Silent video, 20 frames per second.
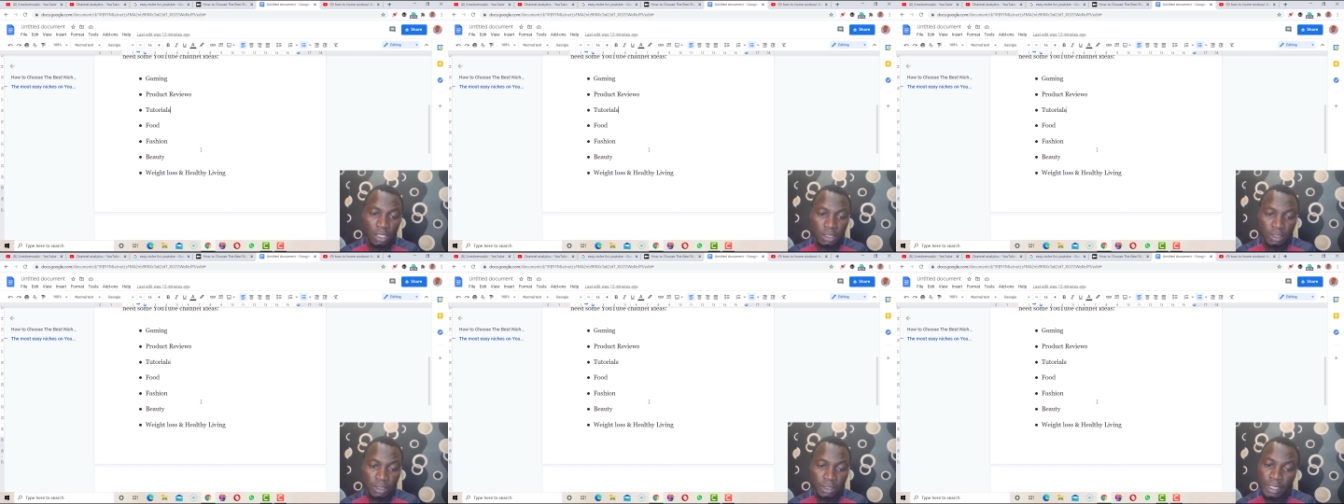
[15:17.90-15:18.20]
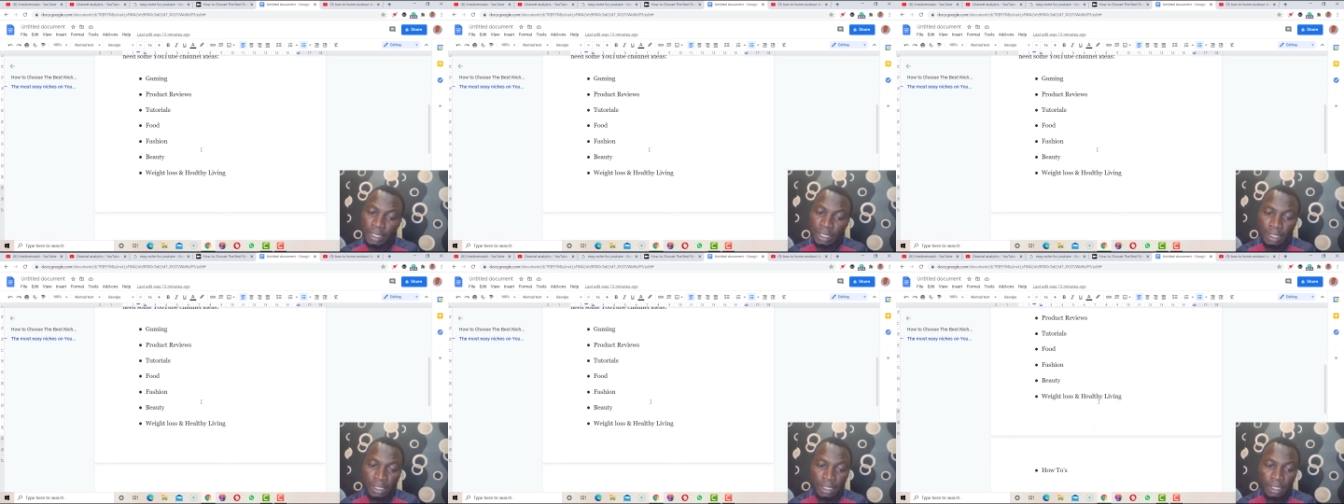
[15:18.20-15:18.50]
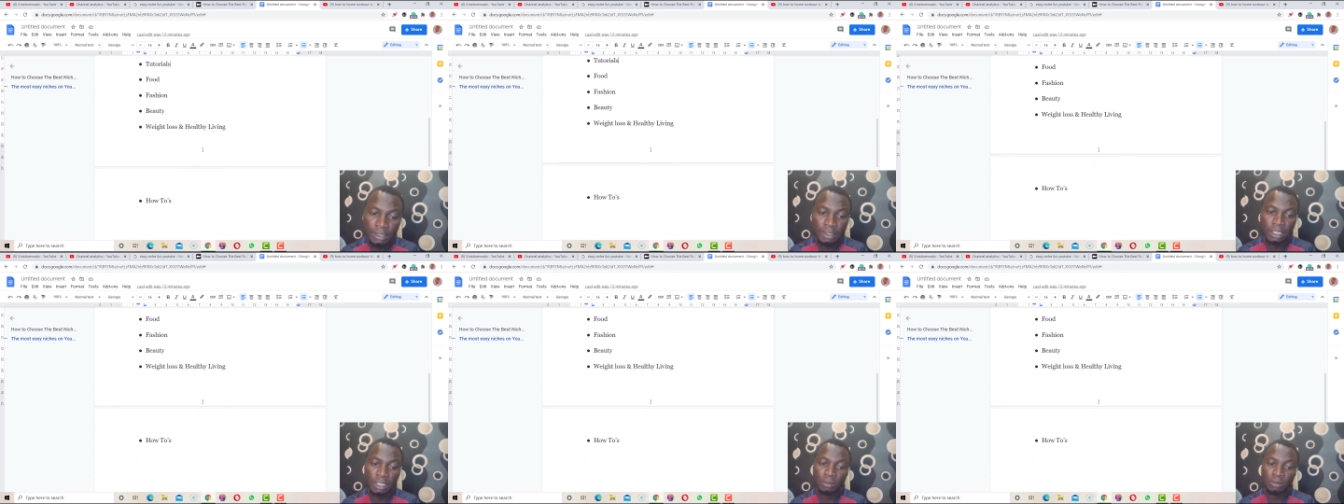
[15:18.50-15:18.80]

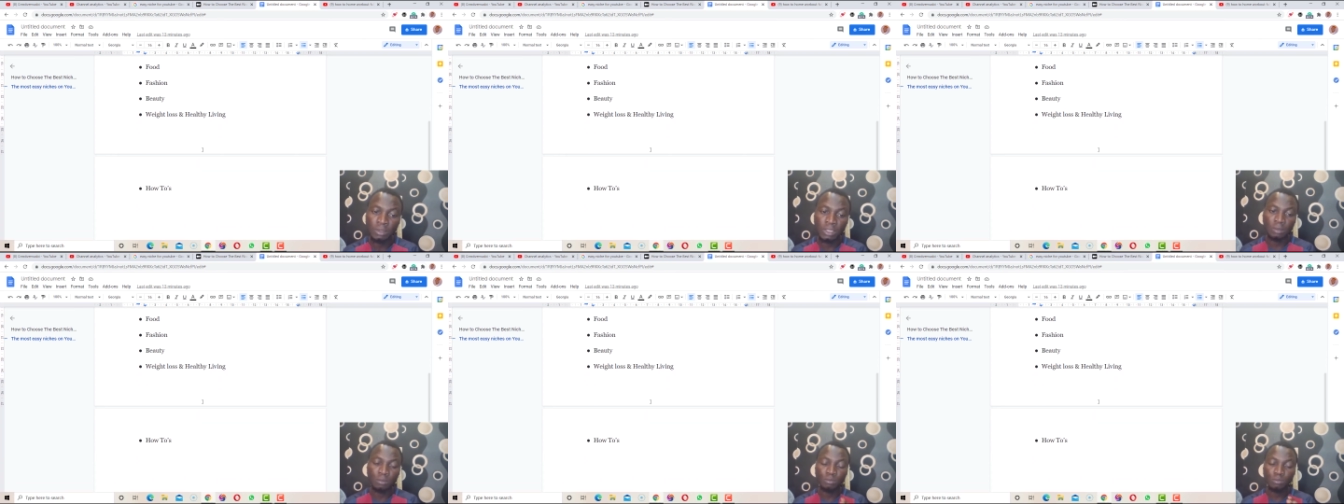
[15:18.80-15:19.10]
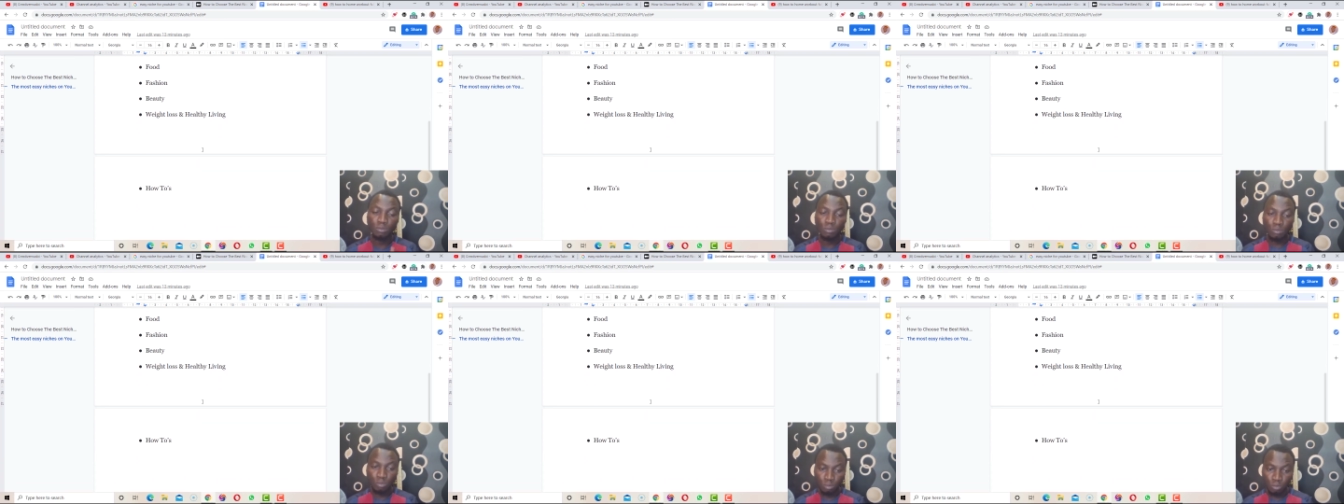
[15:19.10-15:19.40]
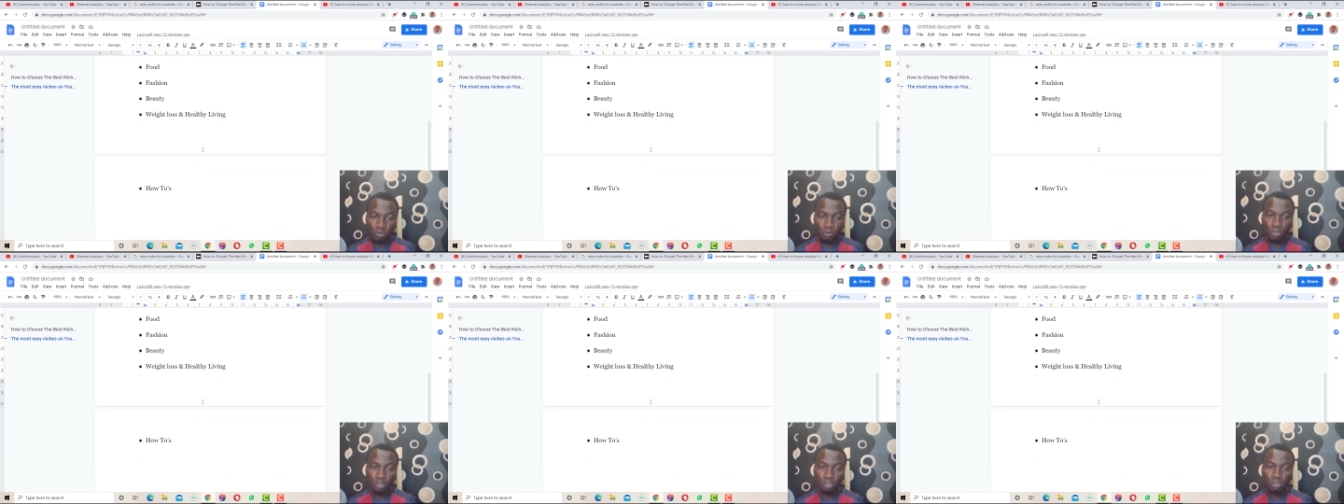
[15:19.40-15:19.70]
neglect them, then
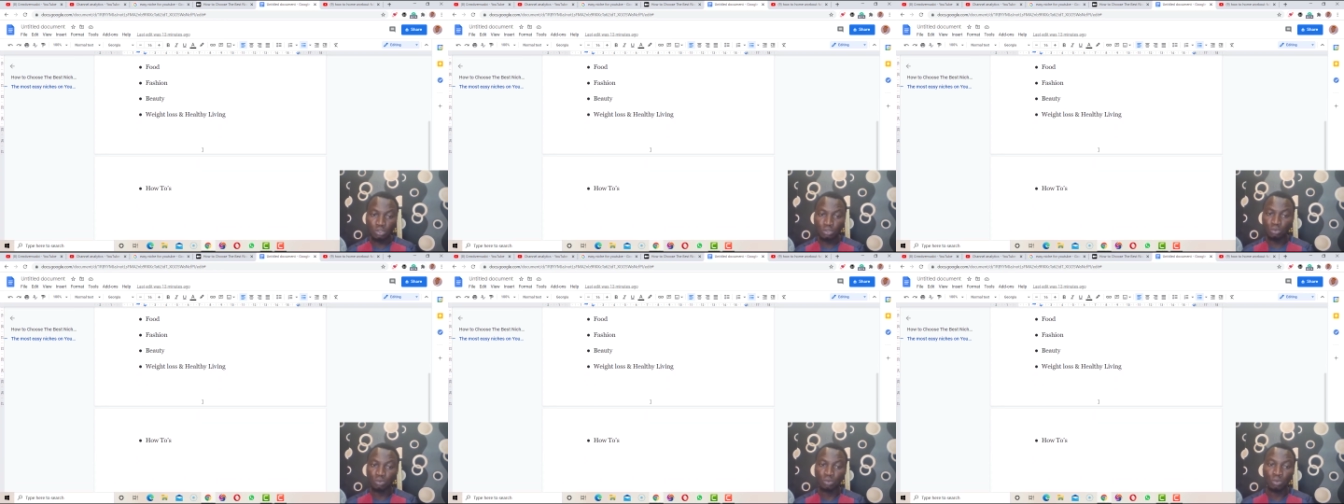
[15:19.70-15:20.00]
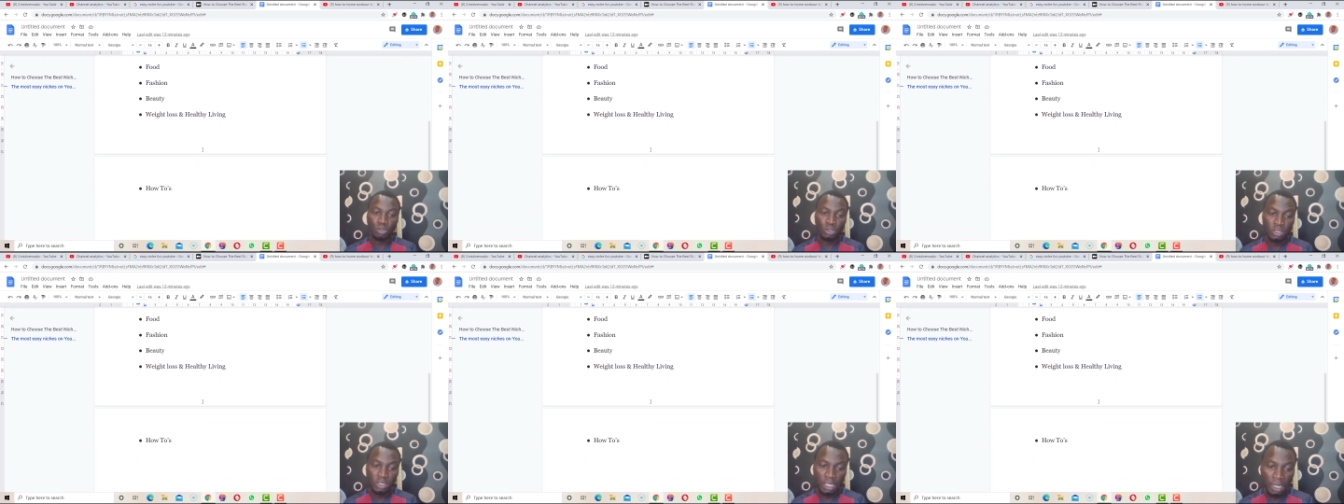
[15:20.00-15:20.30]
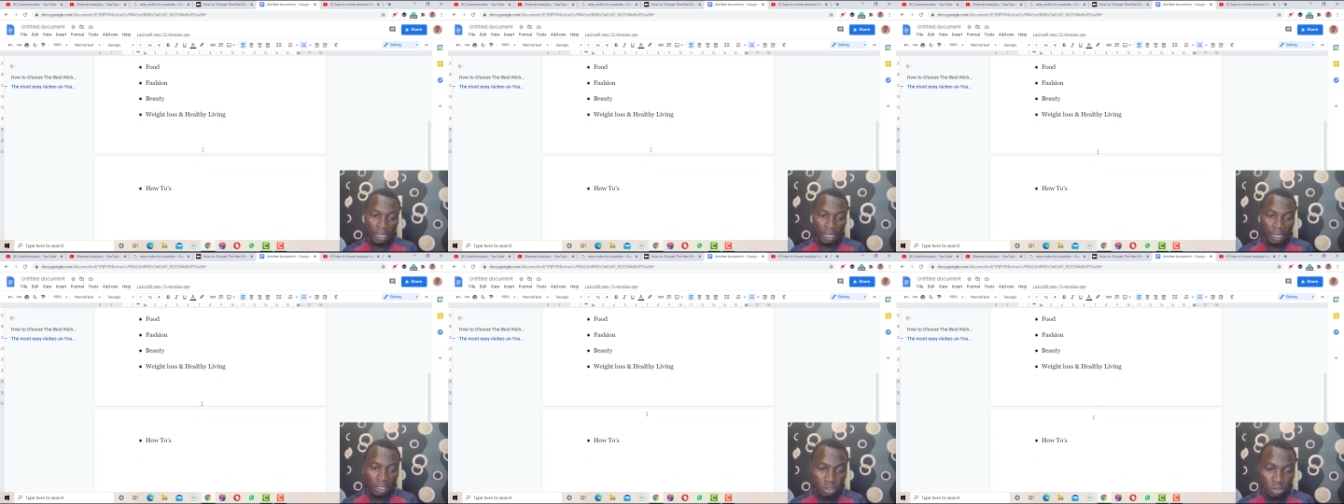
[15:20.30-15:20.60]
move on to what I
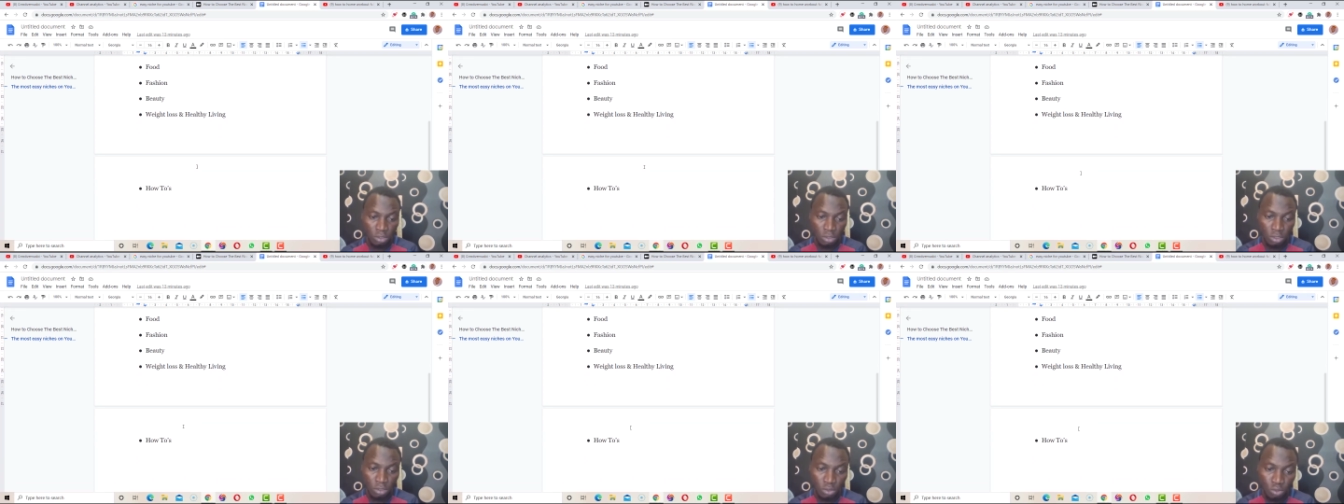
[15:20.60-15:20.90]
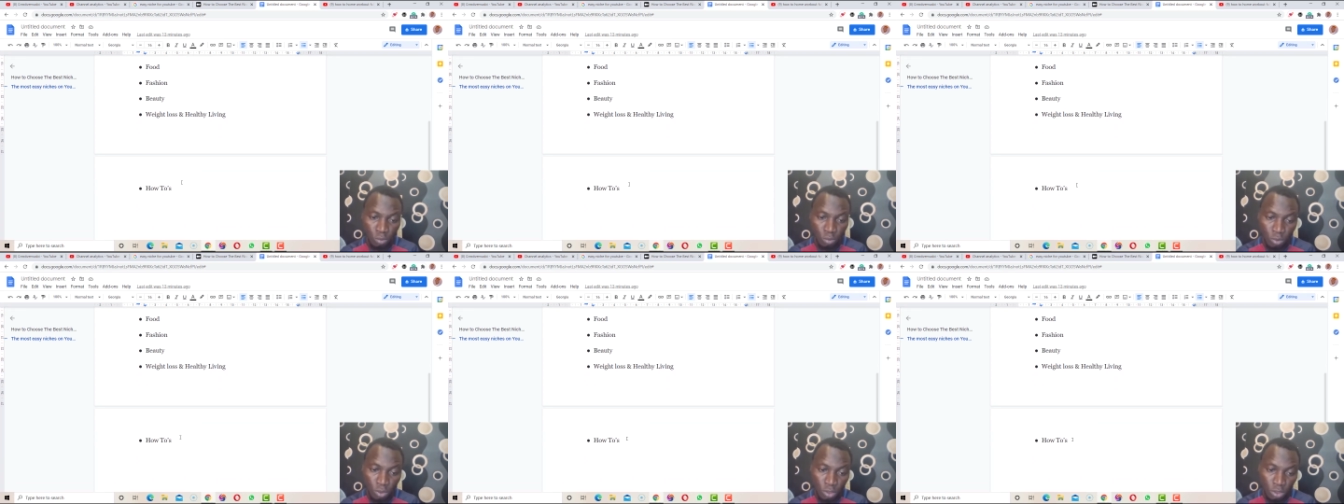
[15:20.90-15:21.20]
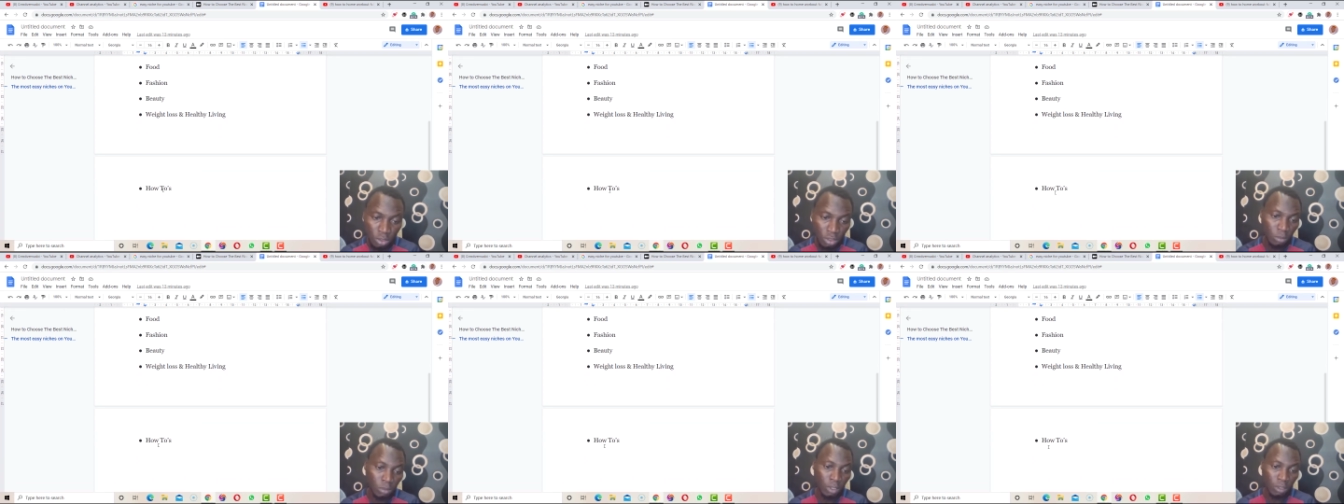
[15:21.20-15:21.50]
actually know much
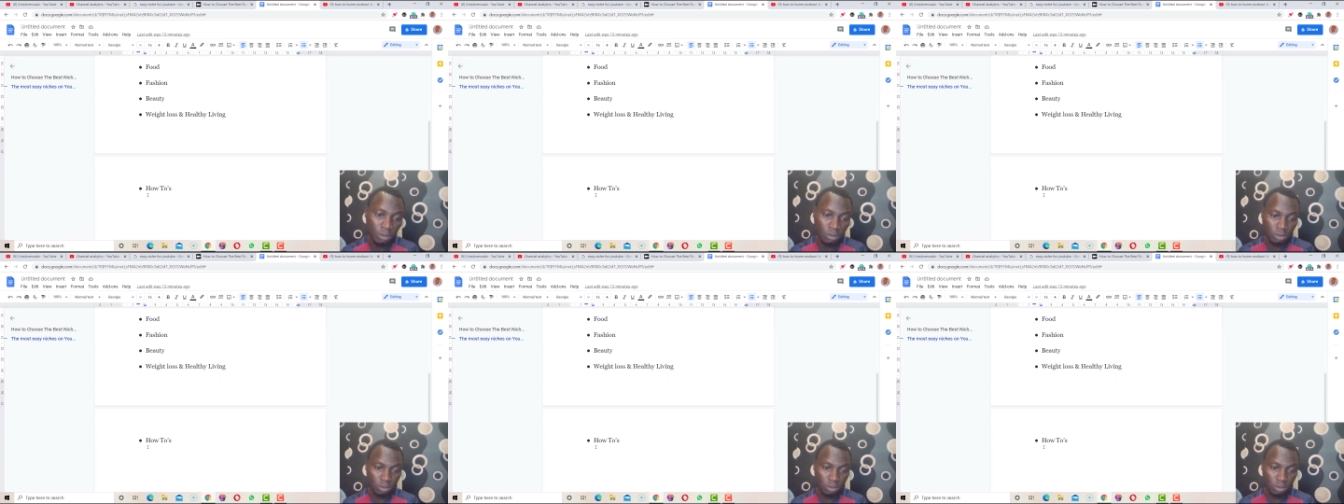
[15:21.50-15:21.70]
about.